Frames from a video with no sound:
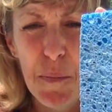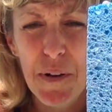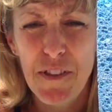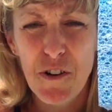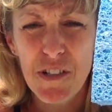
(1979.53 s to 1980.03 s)

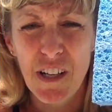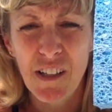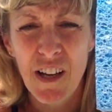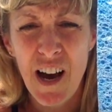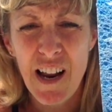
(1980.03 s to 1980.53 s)
But there's a
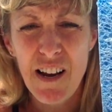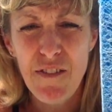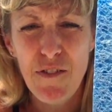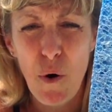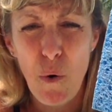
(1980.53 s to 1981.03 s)
lot
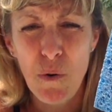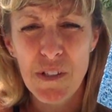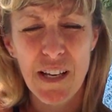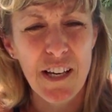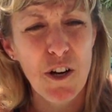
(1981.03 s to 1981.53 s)
of
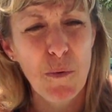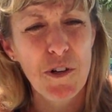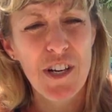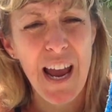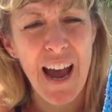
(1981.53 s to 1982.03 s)
holes in here
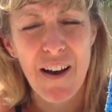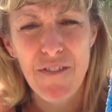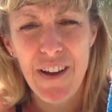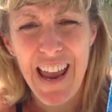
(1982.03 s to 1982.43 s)
which have